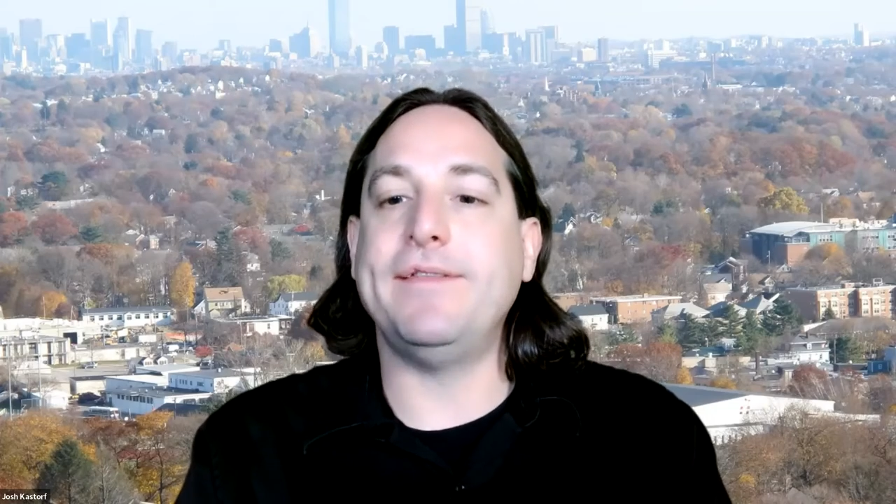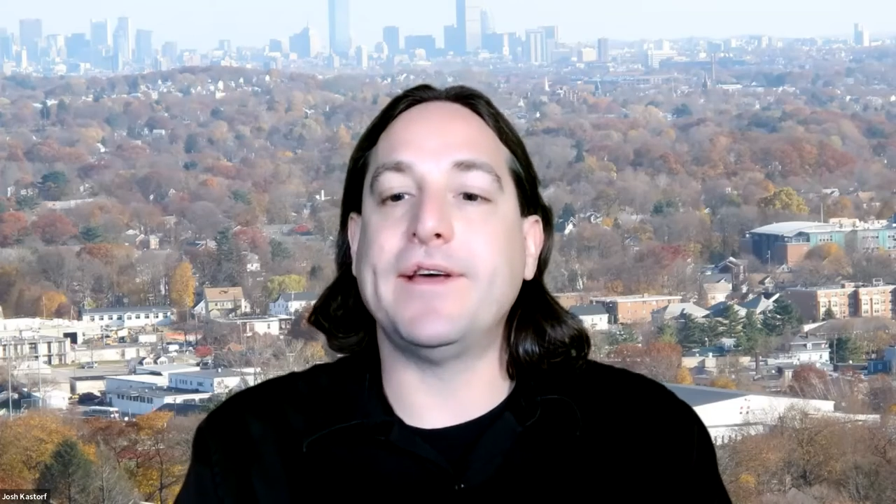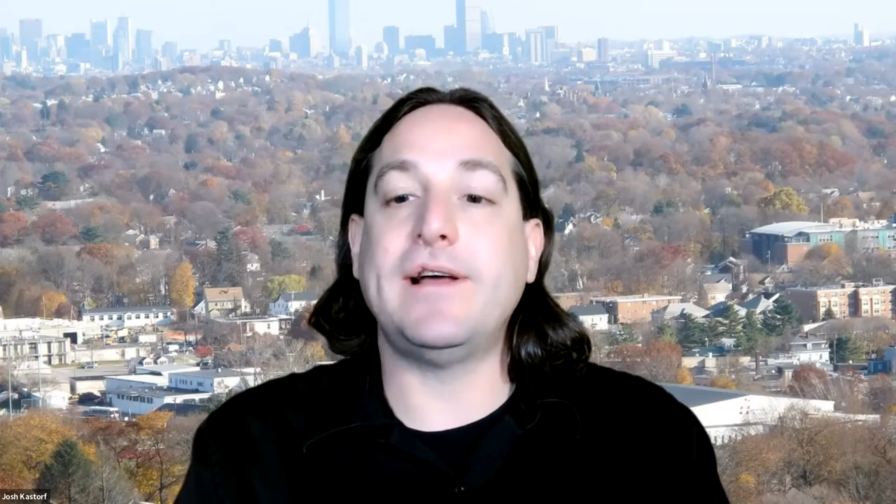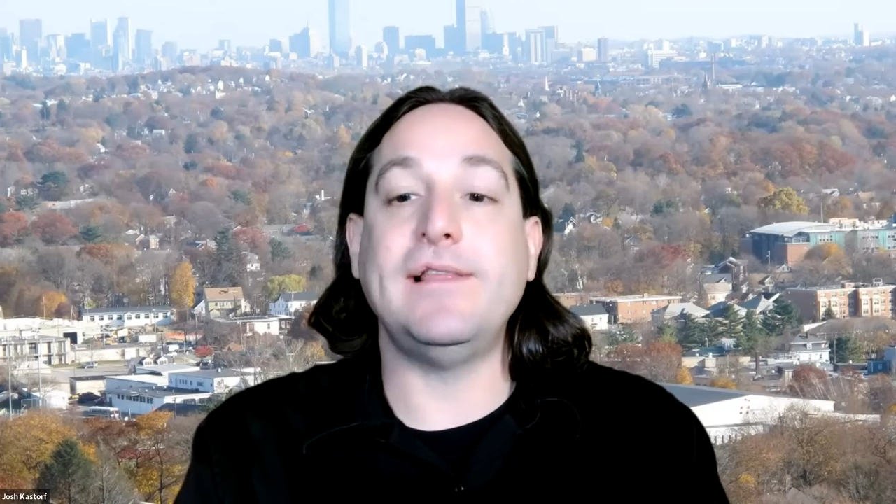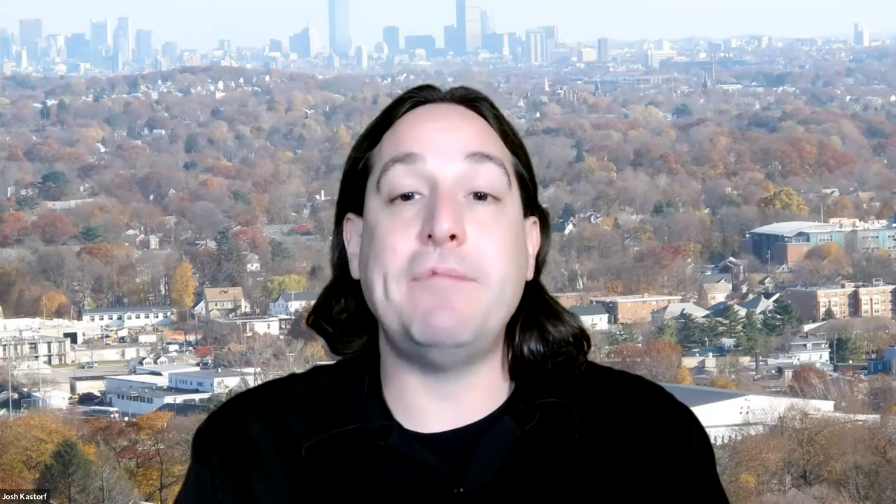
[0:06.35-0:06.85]

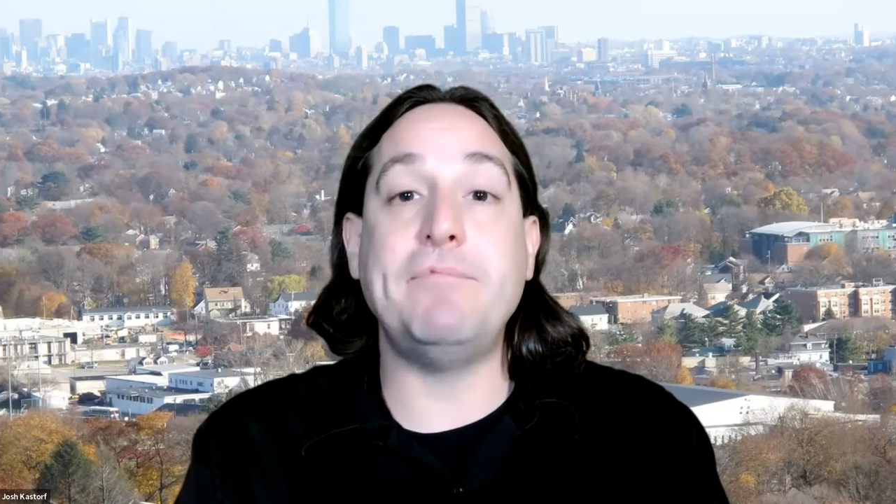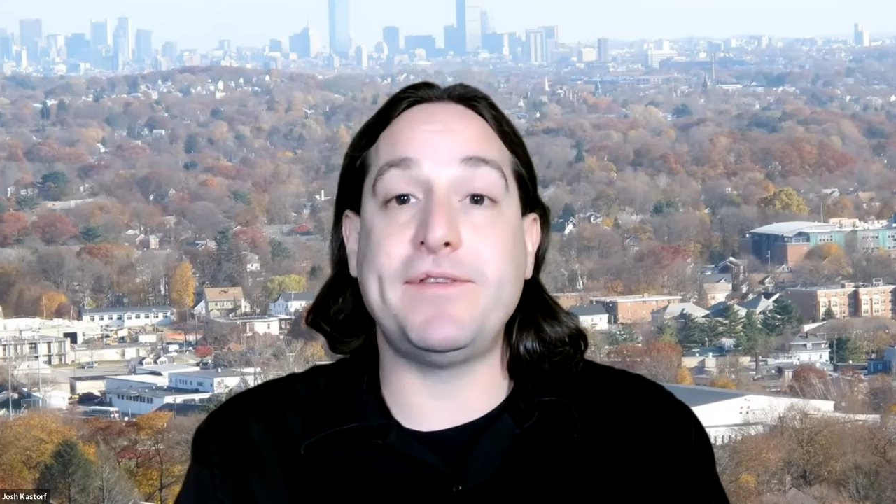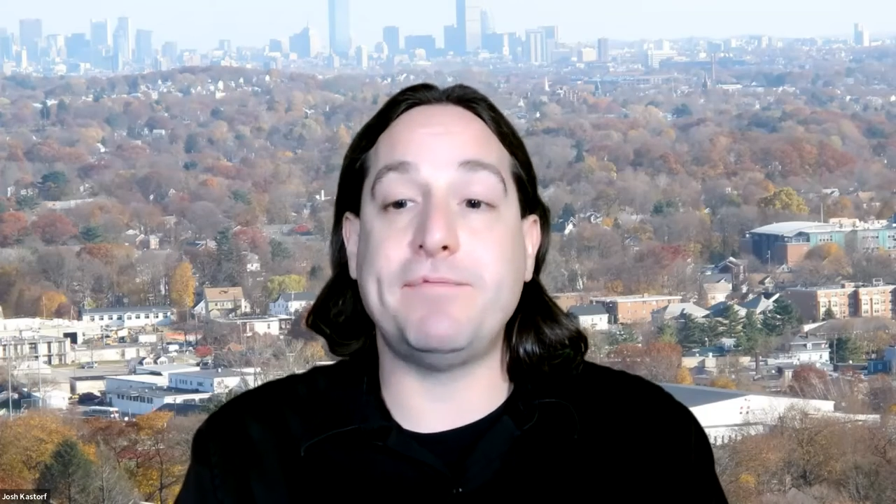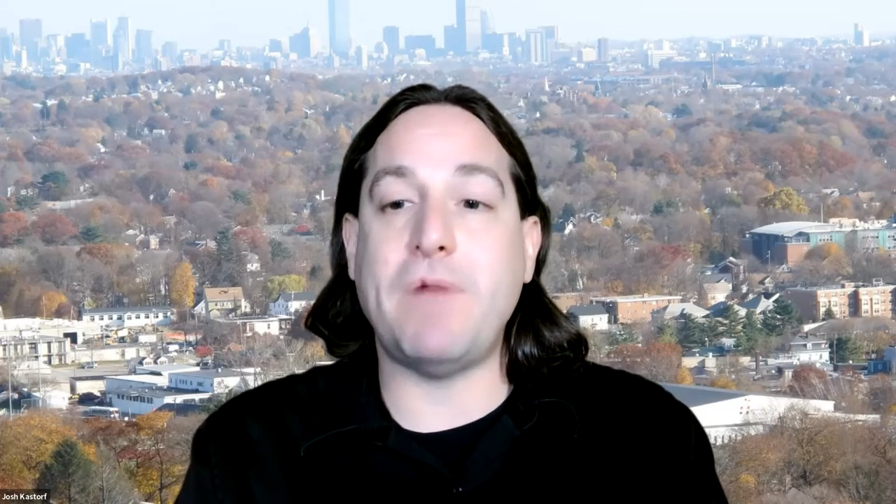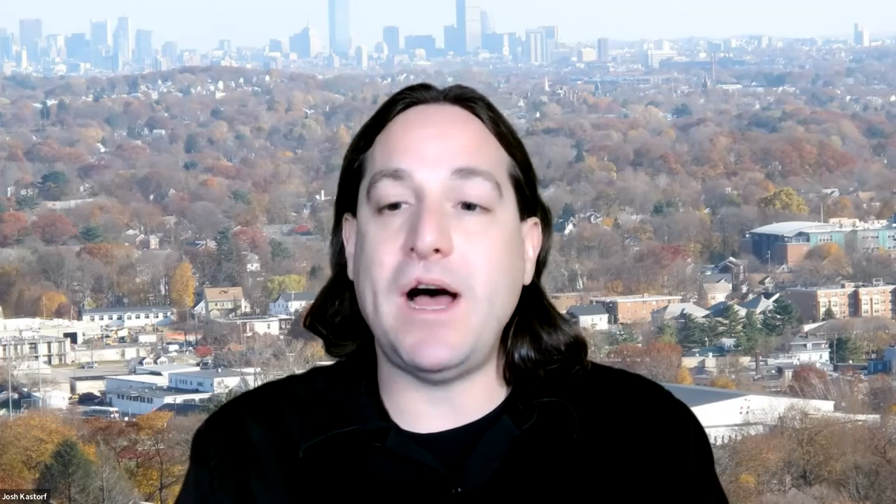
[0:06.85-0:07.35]
and the
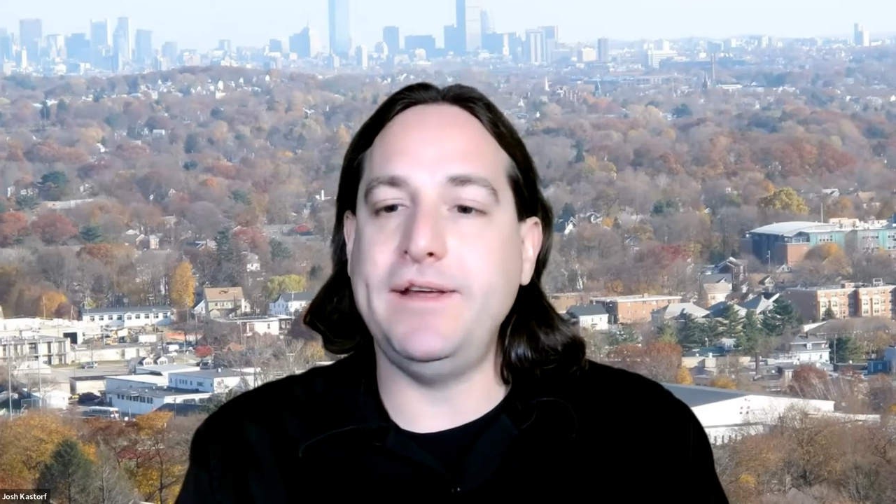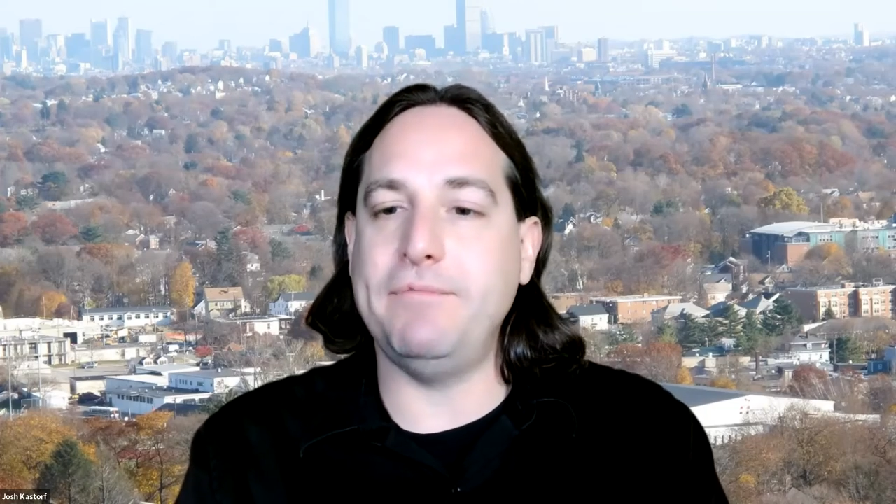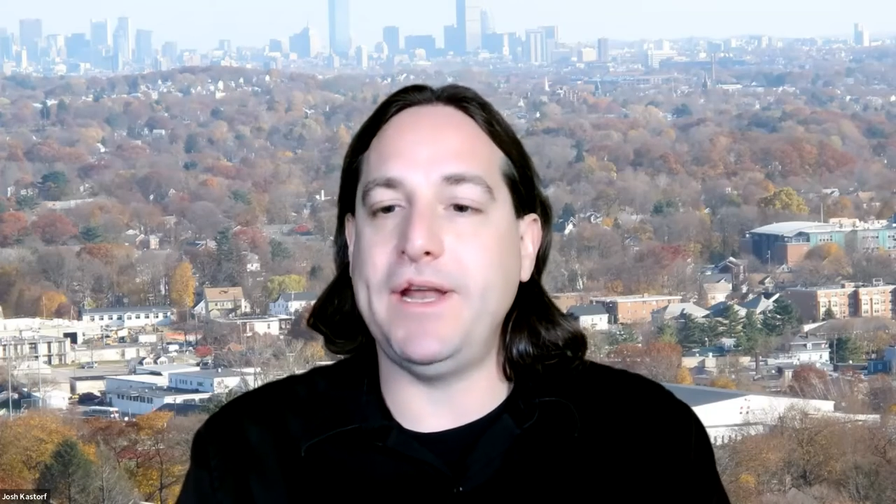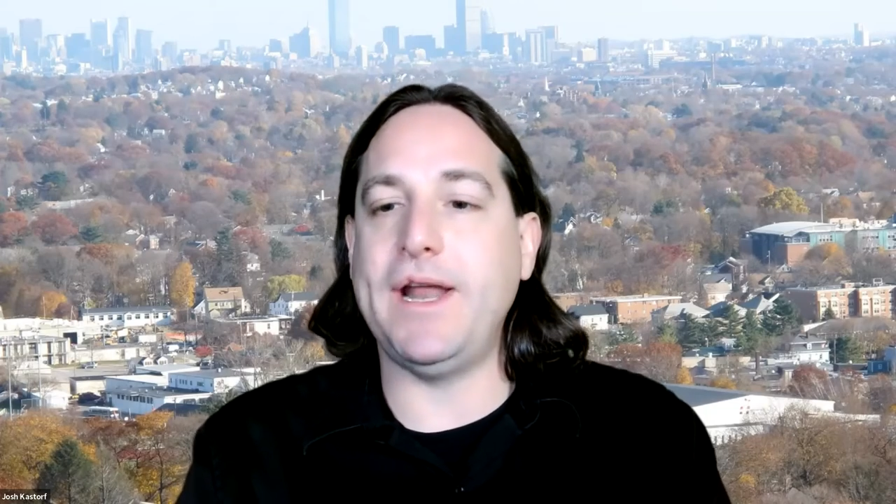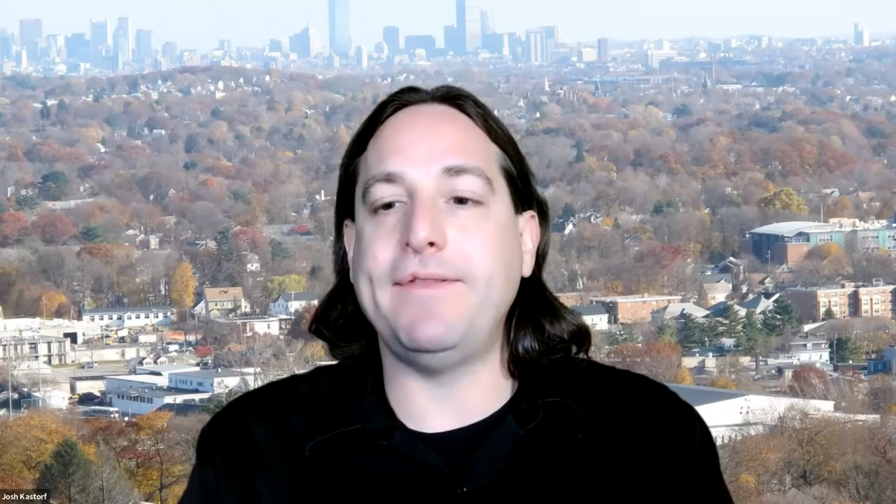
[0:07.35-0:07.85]
Columbus
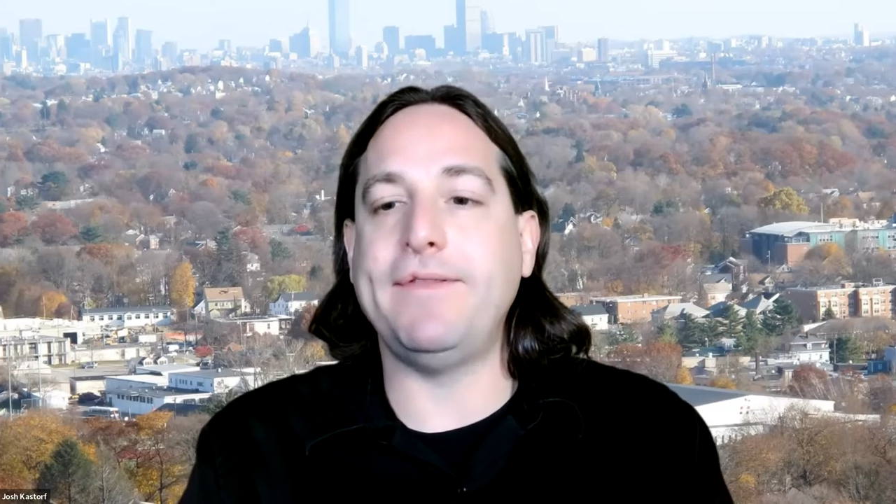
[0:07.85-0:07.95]
Monument